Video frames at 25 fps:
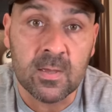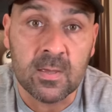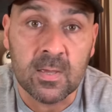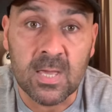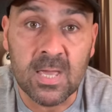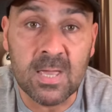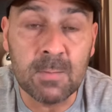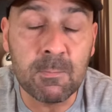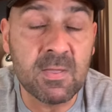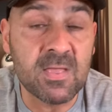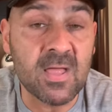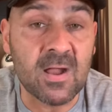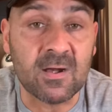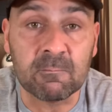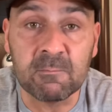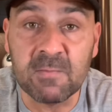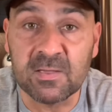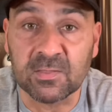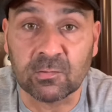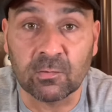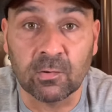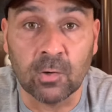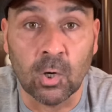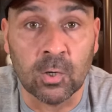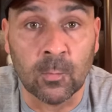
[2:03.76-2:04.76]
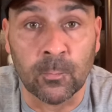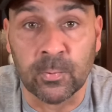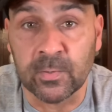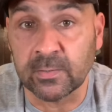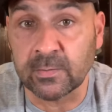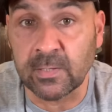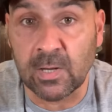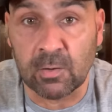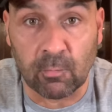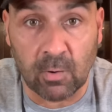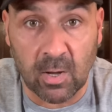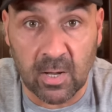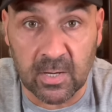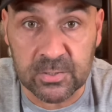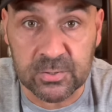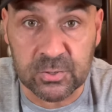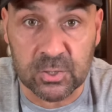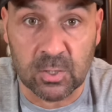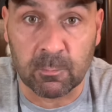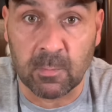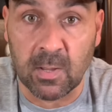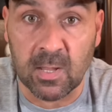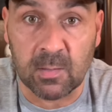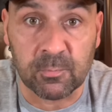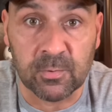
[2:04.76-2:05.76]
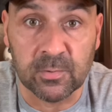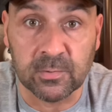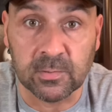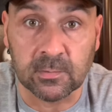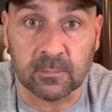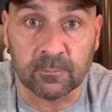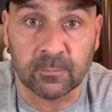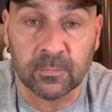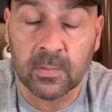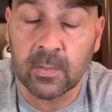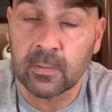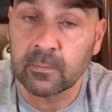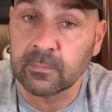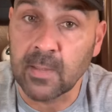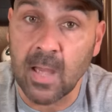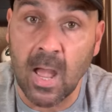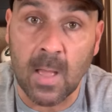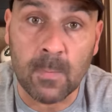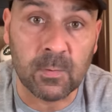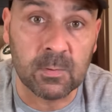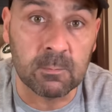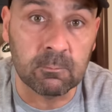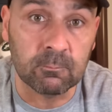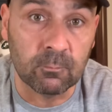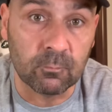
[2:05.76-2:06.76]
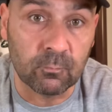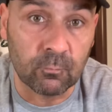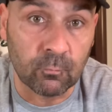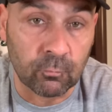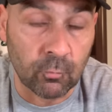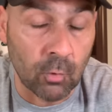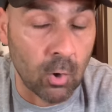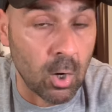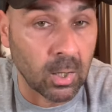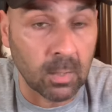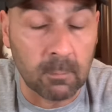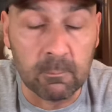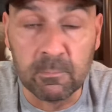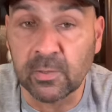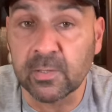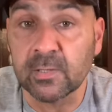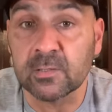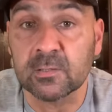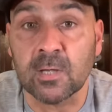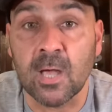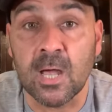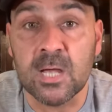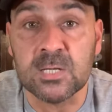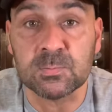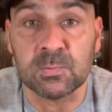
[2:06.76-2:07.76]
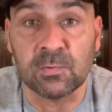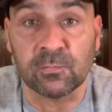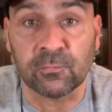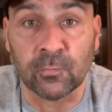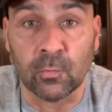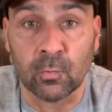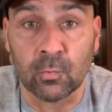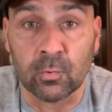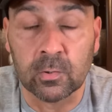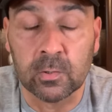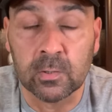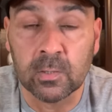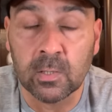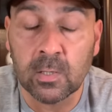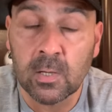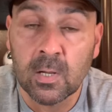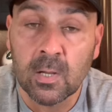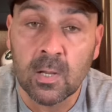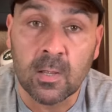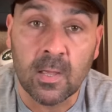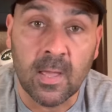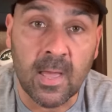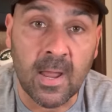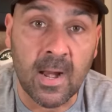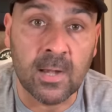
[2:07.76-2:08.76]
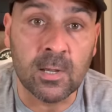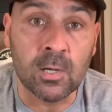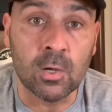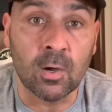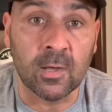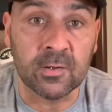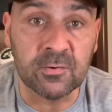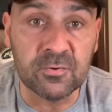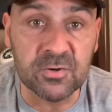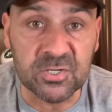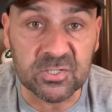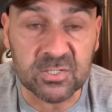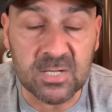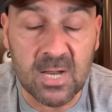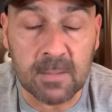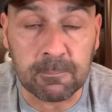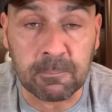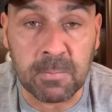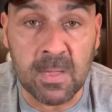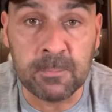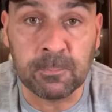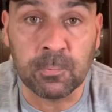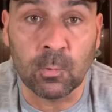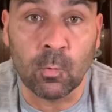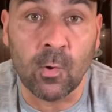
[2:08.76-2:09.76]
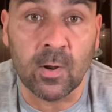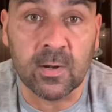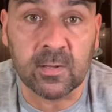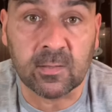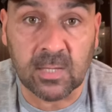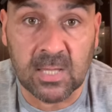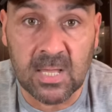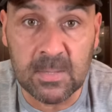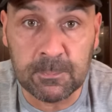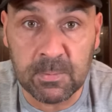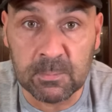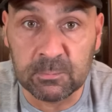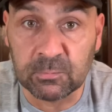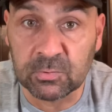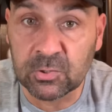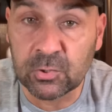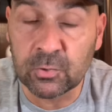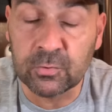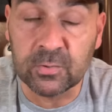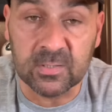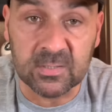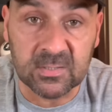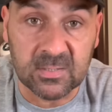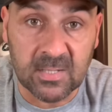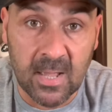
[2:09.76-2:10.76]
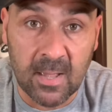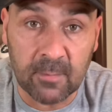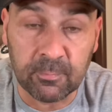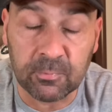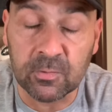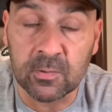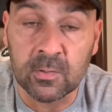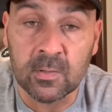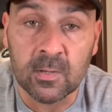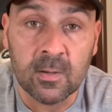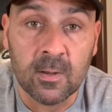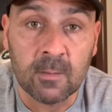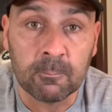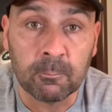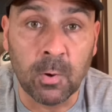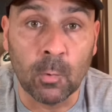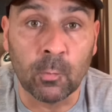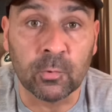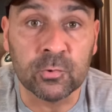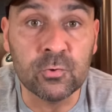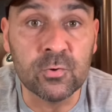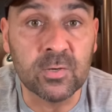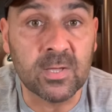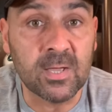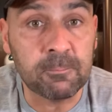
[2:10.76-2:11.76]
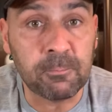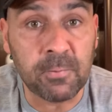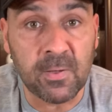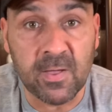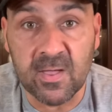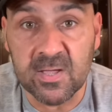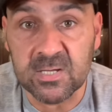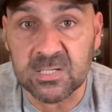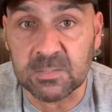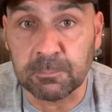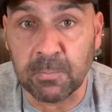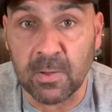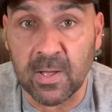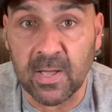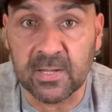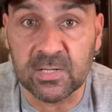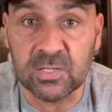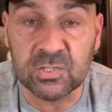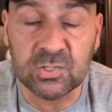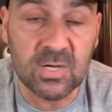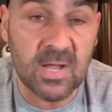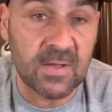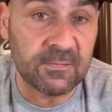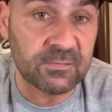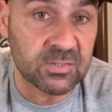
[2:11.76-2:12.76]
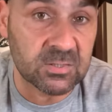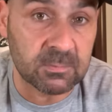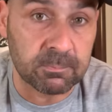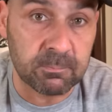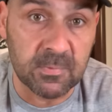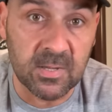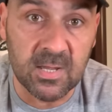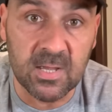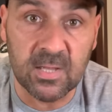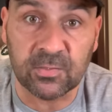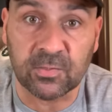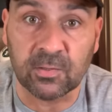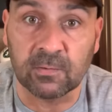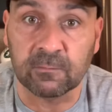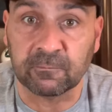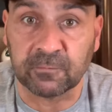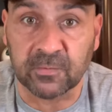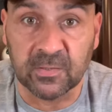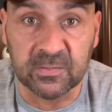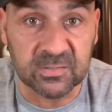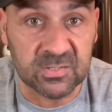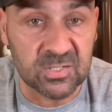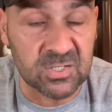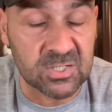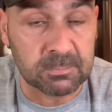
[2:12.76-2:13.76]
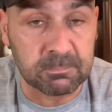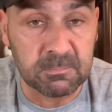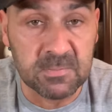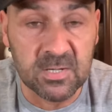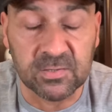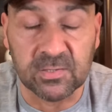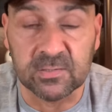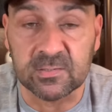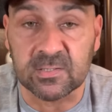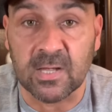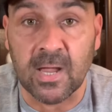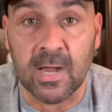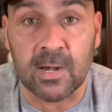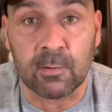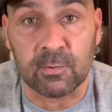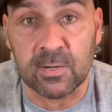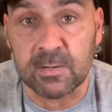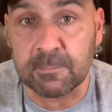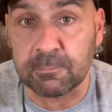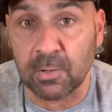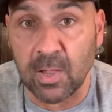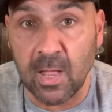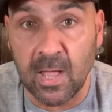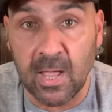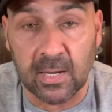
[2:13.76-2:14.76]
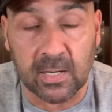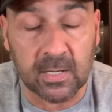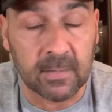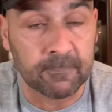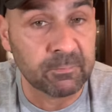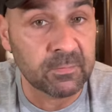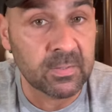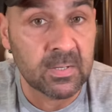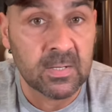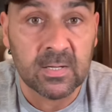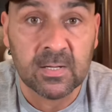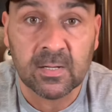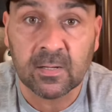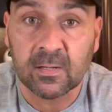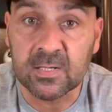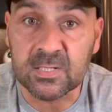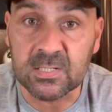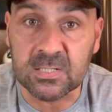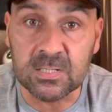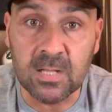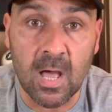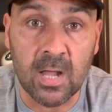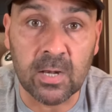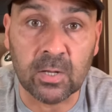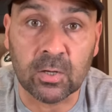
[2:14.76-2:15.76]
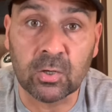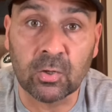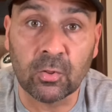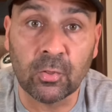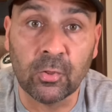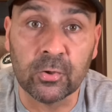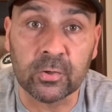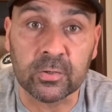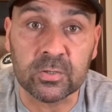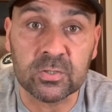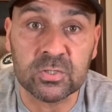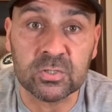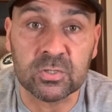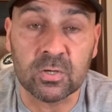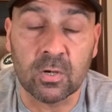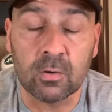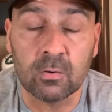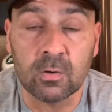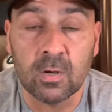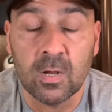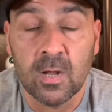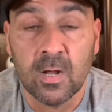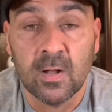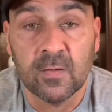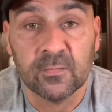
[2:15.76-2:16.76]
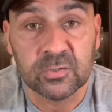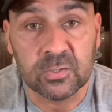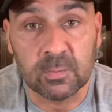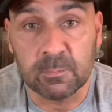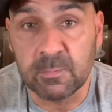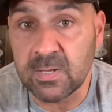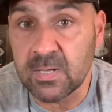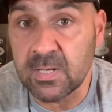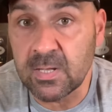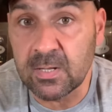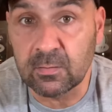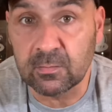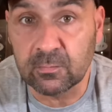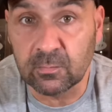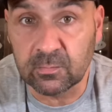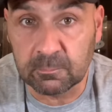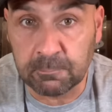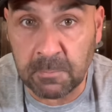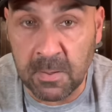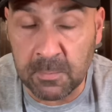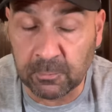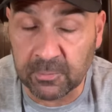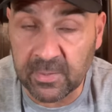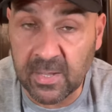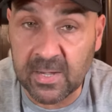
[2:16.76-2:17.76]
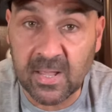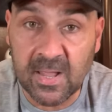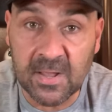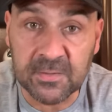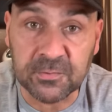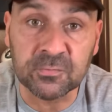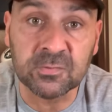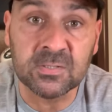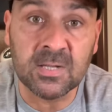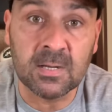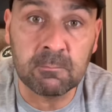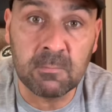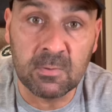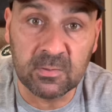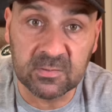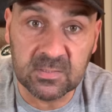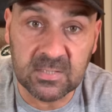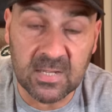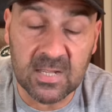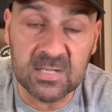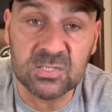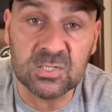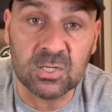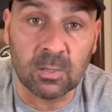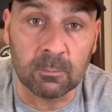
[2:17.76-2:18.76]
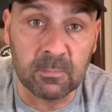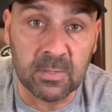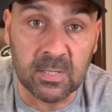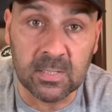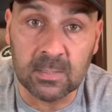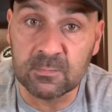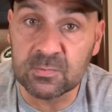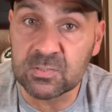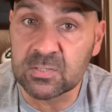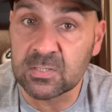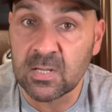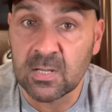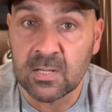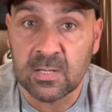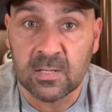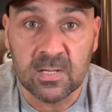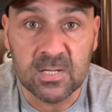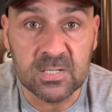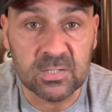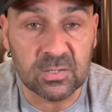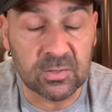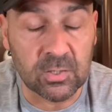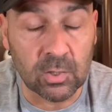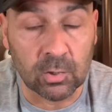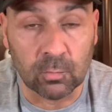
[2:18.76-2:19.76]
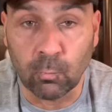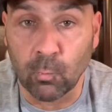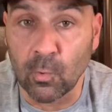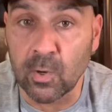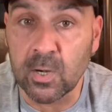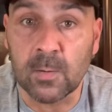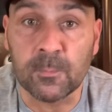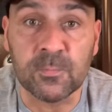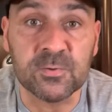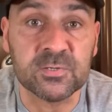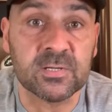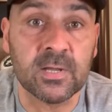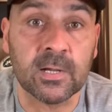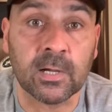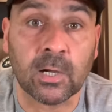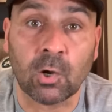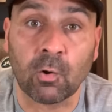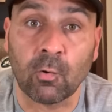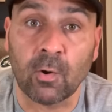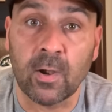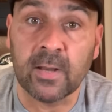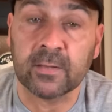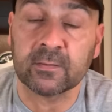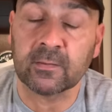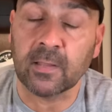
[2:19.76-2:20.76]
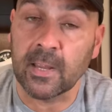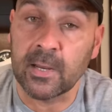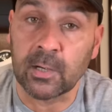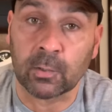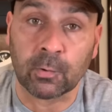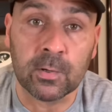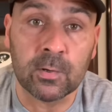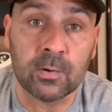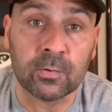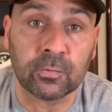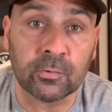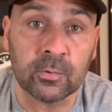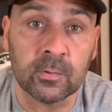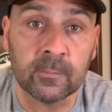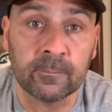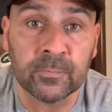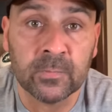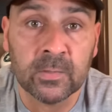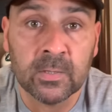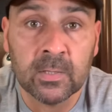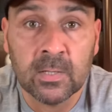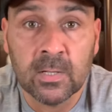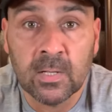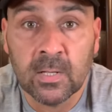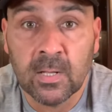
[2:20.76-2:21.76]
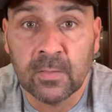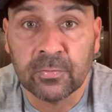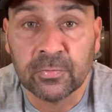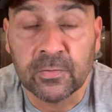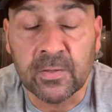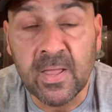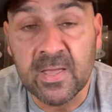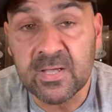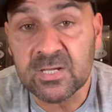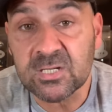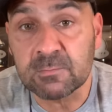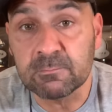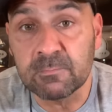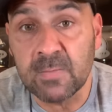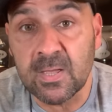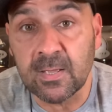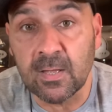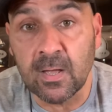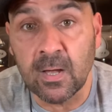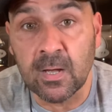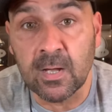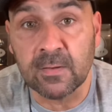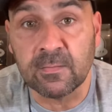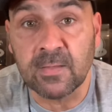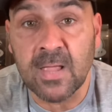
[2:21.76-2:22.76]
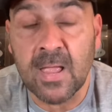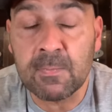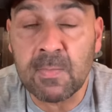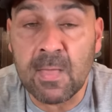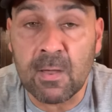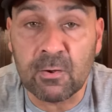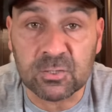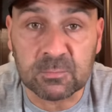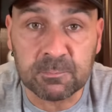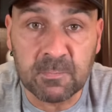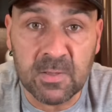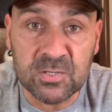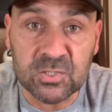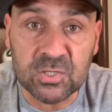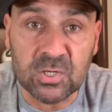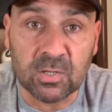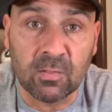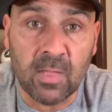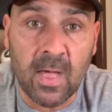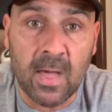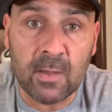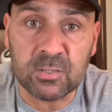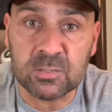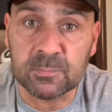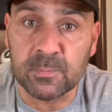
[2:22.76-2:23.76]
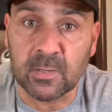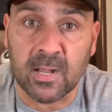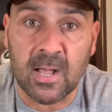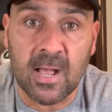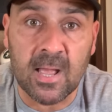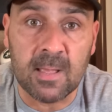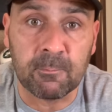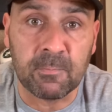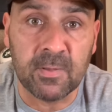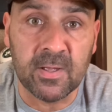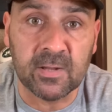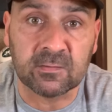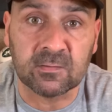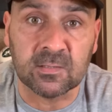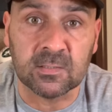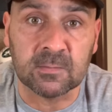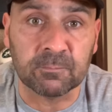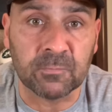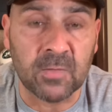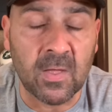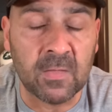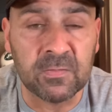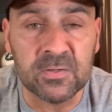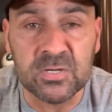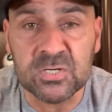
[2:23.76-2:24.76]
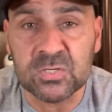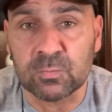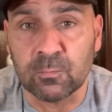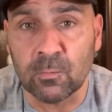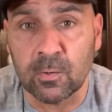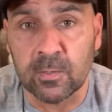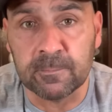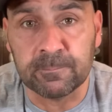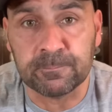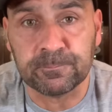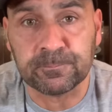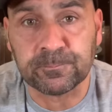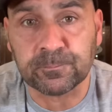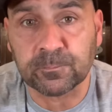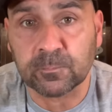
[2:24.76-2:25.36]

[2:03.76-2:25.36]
he may not even make the opening day roster, in my opinion. Now, I've been wrong a million times before, and I know, I understand people want to keep him due to depth, but when you get passed by Jeff Smith and Vincent Smith and Tyreek Black, it's not a good look. So, to me, people that answer Denzel Mims, they're 100% correct. I agree with them. The next name that was mentioned a lot was Mekhi Becton. And this one,